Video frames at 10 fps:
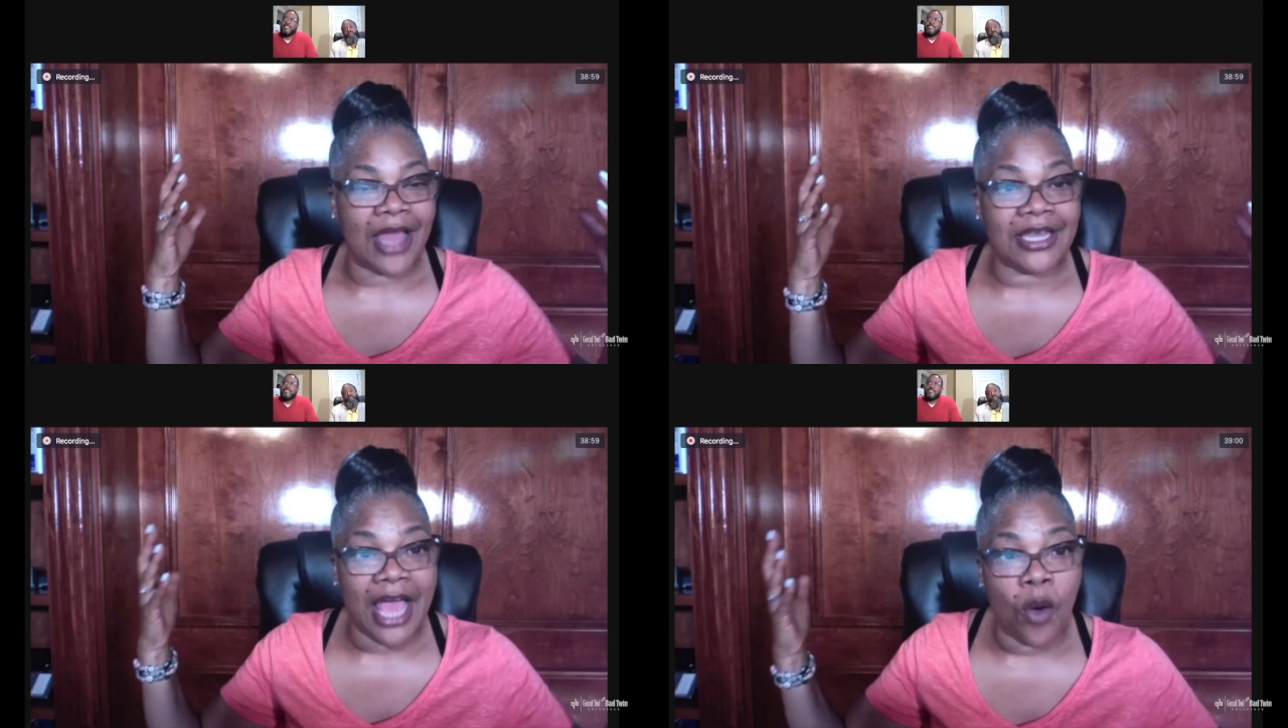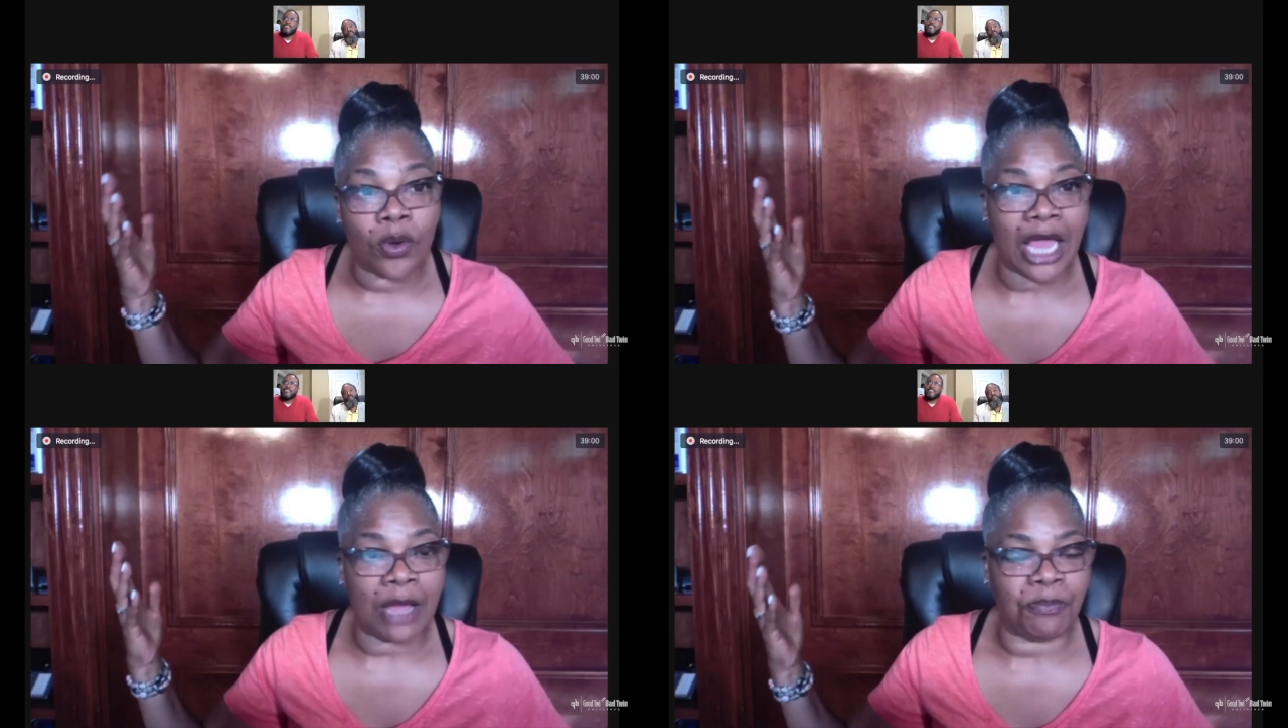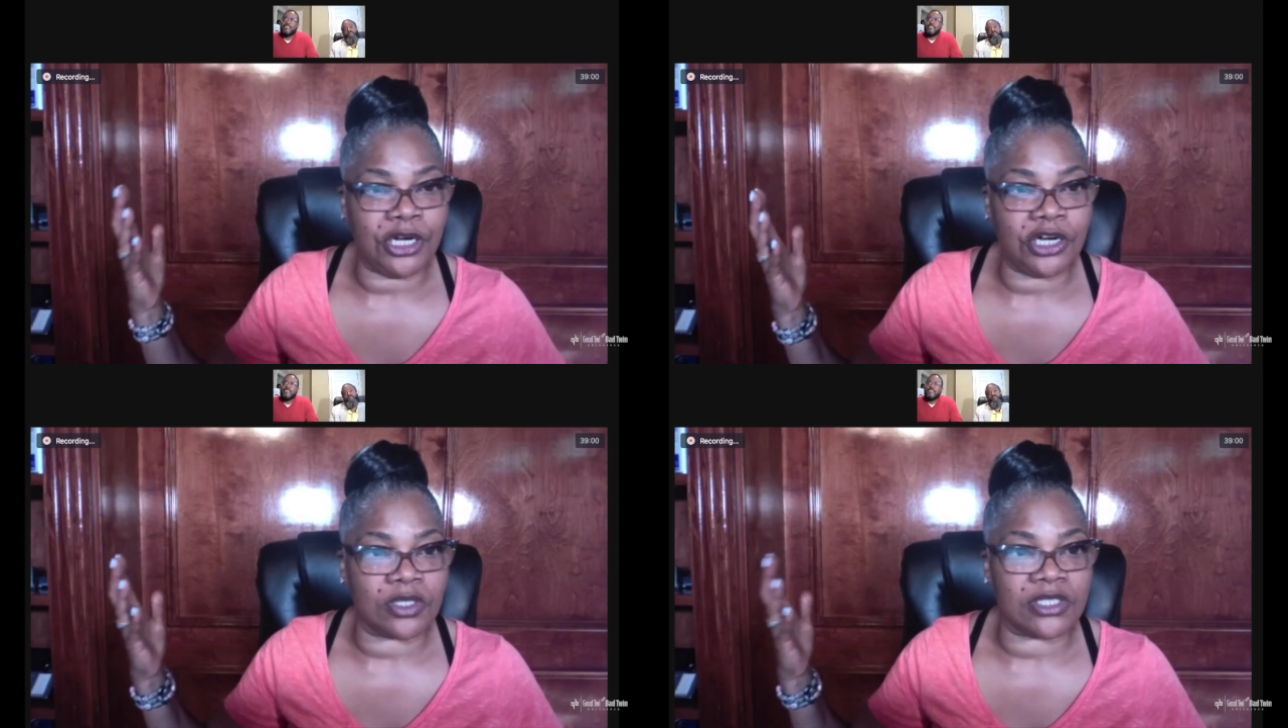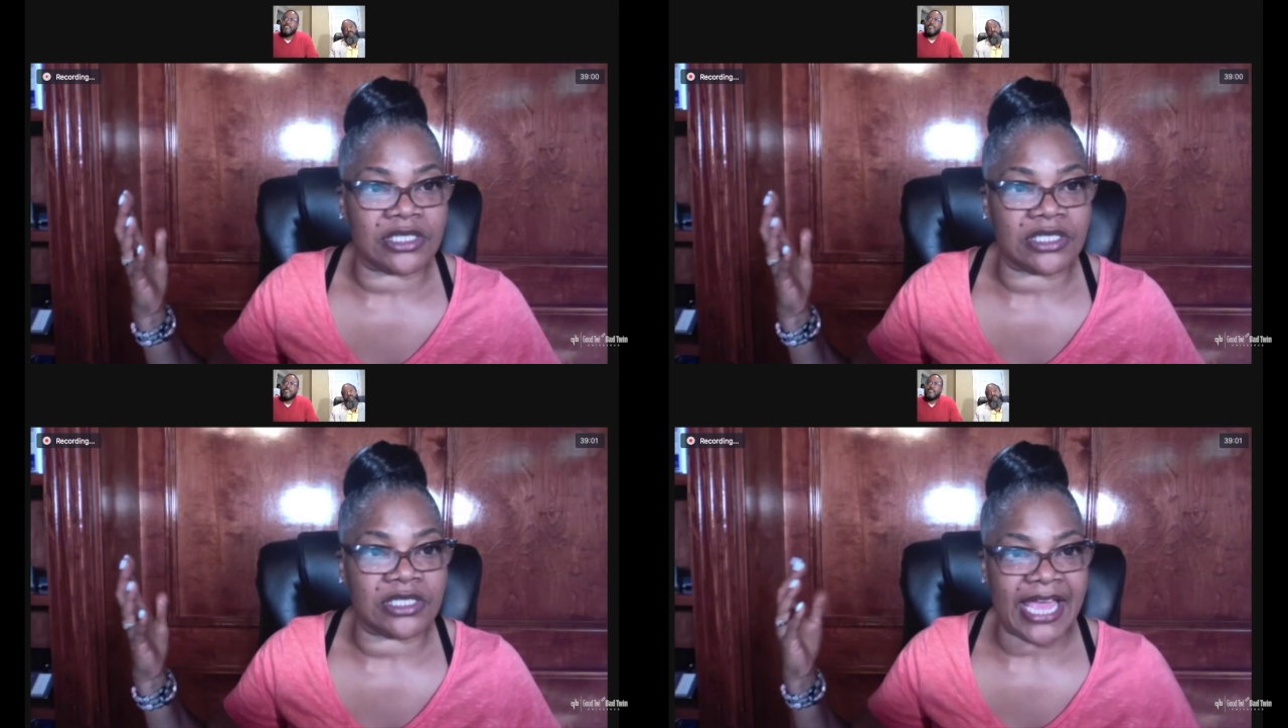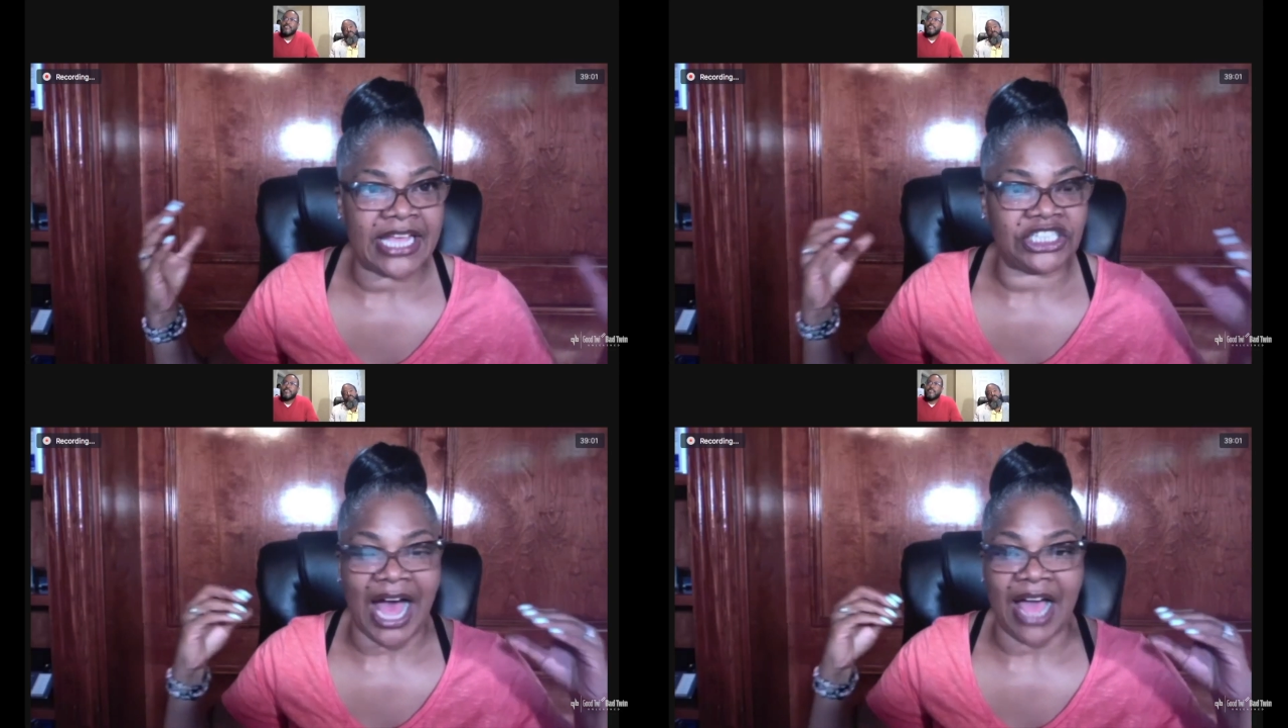And now when I put it on stage,